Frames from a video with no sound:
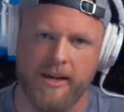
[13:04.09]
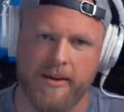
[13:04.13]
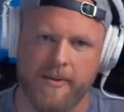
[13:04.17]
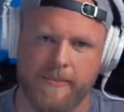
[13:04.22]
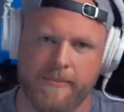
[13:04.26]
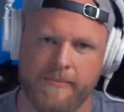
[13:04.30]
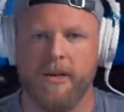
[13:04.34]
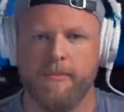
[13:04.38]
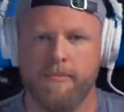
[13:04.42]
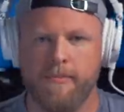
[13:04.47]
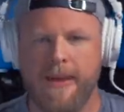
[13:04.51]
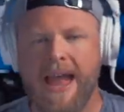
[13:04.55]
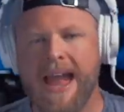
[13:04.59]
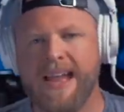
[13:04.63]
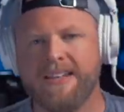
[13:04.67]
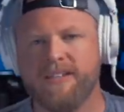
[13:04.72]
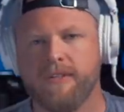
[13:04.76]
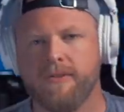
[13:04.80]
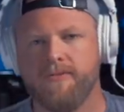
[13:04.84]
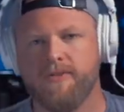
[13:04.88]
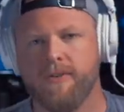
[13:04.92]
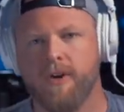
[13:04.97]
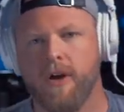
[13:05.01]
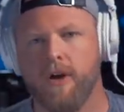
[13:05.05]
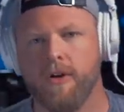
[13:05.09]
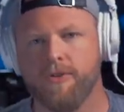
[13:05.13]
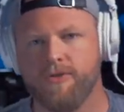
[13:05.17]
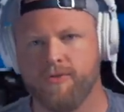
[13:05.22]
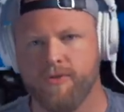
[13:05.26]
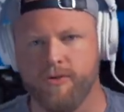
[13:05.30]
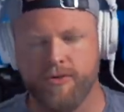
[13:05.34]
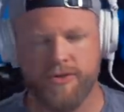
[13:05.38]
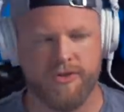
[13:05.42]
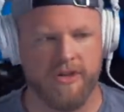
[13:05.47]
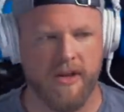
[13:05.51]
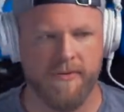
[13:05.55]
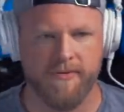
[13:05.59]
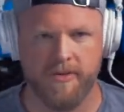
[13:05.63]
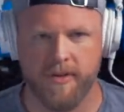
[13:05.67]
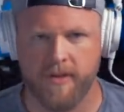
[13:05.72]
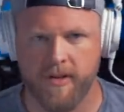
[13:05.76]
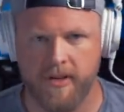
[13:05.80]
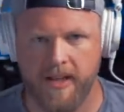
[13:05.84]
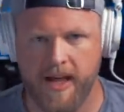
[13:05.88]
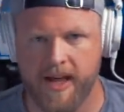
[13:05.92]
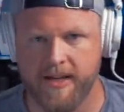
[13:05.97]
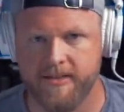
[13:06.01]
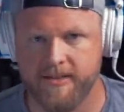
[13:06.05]
There's been a massive cultural shift in
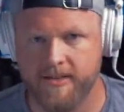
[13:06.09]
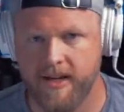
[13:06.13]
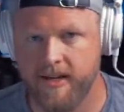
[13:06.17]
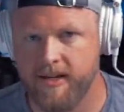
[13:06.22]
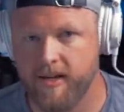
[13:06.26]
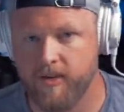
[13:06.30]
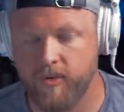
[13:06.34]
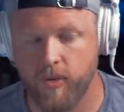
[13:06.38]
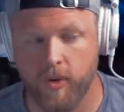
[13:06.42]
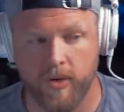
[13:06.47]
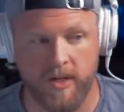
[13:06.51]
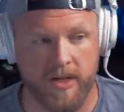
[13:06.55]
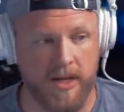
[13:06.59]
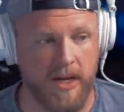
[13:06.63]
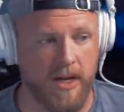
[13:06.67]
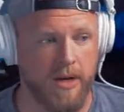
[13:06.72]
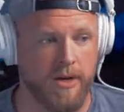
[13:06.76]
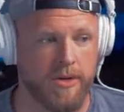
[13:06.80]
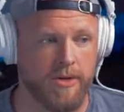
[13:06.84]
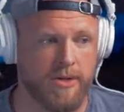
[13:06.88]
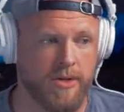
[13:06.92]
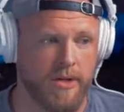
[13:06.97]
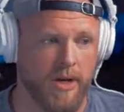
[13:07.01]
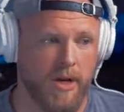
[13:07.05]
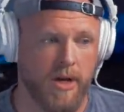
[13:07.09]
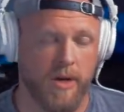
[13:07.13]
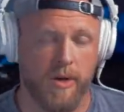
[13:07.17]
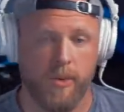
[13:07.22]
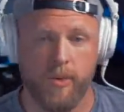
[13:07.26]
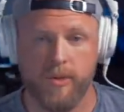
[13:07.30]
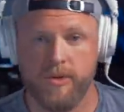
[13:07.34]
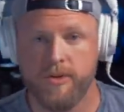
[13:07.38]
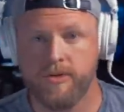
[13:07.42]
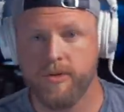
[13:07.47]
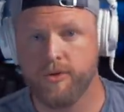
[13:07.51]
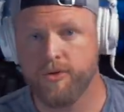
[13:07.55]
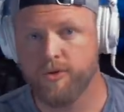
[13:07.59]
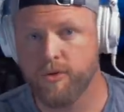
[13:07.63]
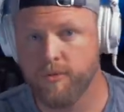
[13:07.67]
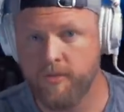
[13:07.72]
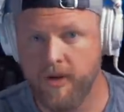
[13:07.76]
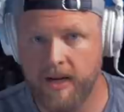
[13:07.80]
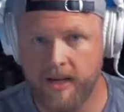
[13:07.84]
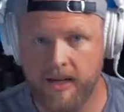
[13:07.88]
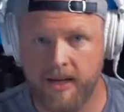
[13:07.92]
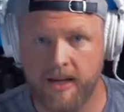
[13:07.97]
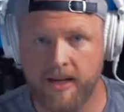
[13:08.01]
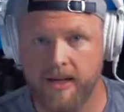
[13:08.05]
the last 10 to 20 years with social
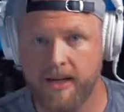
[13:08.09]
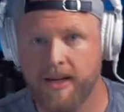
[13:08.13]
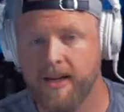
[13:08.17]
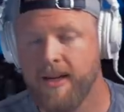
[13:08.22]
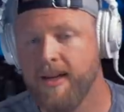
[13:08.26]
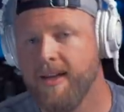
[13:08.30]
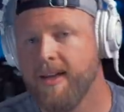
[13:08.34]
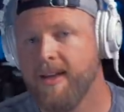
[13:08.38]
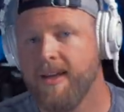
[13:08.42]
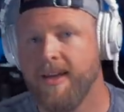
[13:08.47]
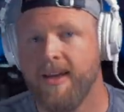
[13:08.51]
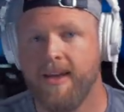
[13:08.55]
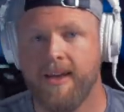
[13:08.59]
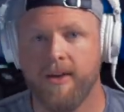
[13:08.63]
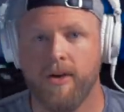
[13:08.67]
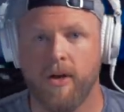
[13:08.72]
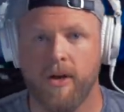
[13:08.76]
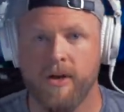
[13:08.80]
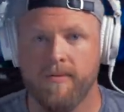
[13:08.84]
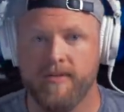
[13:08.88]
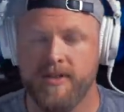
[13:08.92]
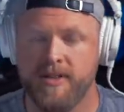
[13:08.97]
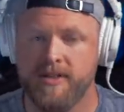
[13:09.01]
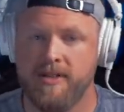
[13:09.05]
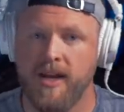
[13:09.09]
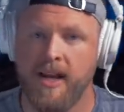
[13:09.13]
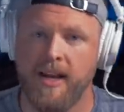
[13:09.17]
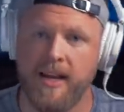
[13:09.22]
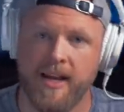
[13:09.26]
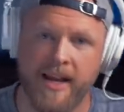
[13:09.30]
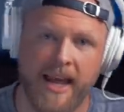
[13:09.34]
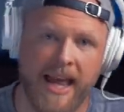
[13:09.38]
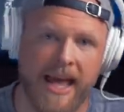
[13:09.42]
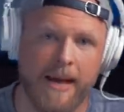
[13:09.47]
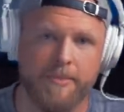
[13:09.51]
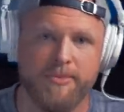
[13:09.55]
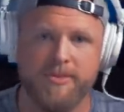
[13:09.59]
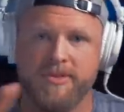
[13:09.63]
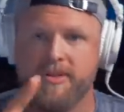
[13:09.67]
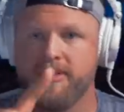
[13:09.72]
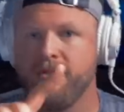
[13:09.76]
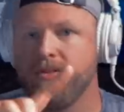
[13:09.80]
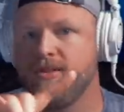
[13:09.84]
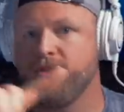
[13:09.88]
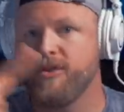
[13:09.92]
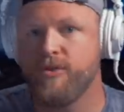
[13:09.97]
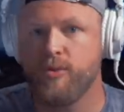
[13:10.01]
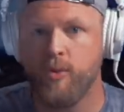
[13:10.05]
media in all of these dating apps,
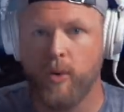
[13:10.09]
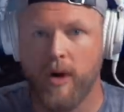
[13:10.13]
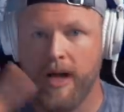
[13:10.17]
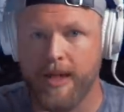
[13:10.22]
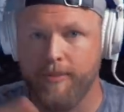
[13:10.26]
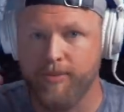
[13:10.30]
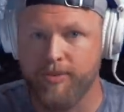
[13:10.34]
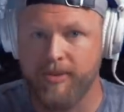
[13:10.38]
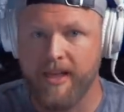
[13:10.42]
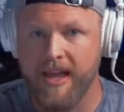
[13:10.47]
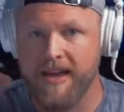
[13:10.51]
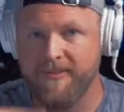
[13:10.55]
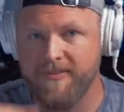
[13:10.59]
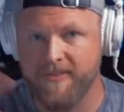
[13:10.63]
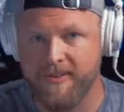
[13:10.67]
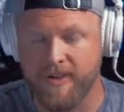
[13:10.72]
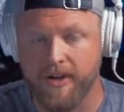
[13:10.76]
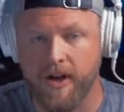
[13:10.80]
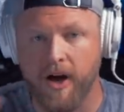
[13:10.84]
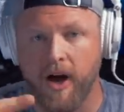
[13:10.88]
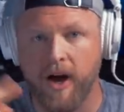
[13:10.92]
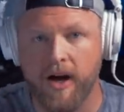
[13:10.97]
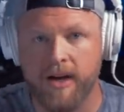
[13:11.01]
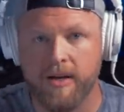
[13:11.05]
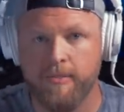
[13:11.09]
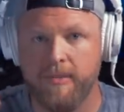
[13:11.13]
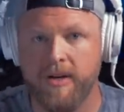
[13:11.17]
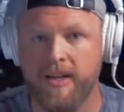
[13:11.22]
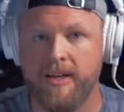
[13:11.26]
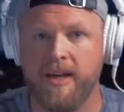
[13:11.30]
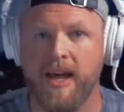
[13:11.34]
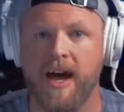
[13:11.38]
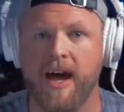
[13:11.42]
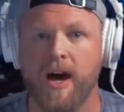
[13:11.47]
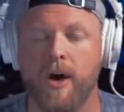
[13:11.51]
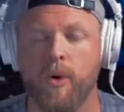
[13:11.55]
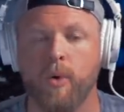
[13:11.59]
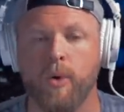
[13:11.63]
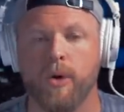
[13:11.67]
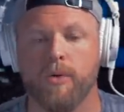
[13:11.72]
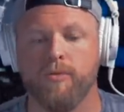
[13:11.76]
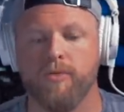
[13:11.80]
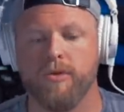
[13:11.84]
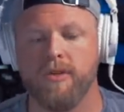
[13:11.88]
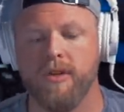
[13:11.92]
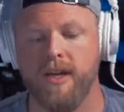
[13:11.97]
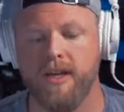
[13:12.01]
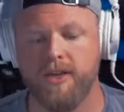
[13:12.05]
the swipe left economy now,
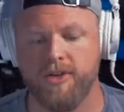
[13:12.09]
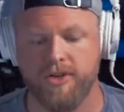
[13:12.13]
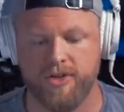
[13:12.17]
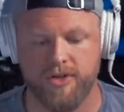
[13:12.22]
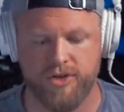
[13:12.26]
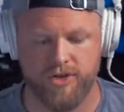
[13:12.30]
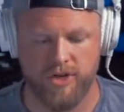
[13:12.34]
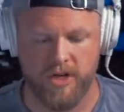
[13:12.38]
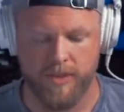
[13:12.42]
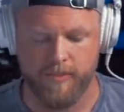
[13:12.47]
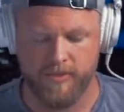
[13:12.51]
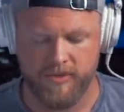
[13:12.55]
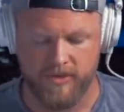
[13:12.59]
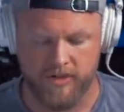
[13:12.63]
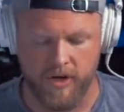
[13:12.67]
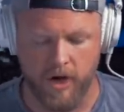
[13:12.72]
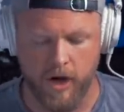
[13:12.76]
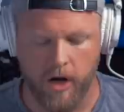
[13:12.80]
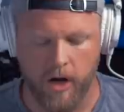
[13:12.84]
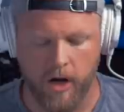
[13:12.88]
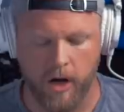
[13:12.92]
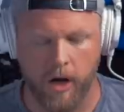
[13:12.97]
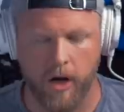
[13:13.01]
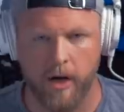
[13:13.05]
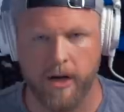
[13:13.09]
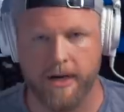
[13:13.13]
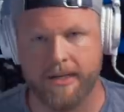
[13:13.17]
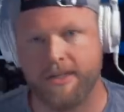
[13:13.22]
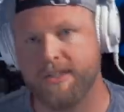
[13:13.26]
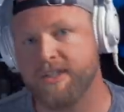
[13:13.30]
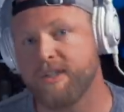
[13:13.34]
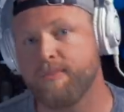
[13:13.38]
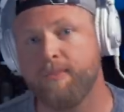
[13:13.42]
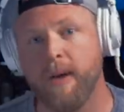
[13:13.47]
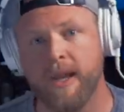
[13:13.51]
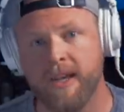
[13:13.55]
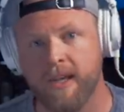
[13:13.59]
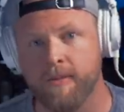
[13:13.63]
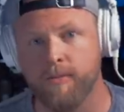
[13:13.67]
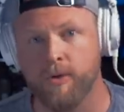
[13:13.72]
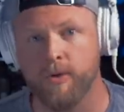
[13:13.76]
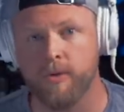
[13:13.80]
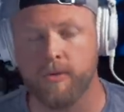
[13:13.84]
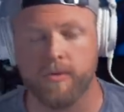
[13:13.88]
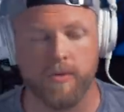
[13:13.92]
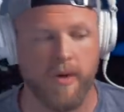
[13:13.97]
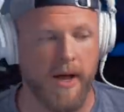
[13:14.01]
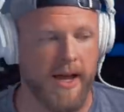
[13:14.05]
where relationships are
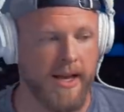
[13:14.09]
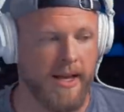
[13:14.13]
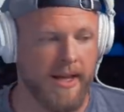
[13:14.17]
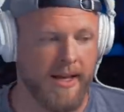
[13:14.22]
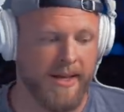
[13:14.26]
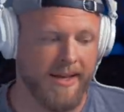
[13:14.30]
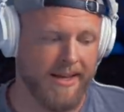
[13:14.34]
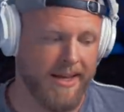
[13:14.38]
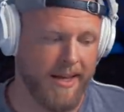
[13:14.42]
expendable, right?